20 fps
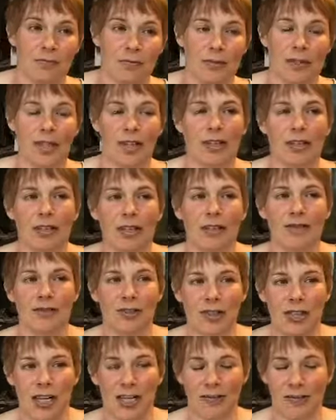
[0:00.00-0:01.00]
you know if
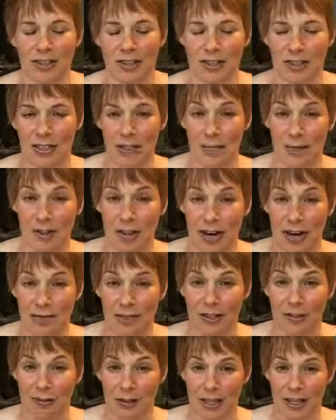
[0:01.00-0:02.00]
you're kind of in the
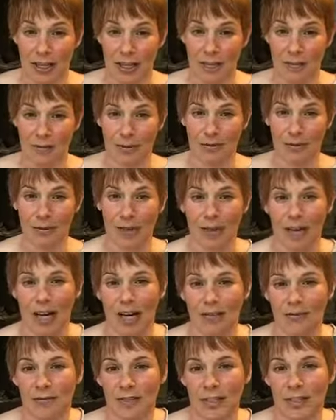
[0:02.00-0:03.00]
demographic where a lot of people are
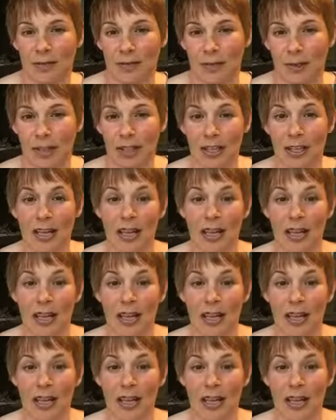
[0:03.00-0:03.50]
on Facebook.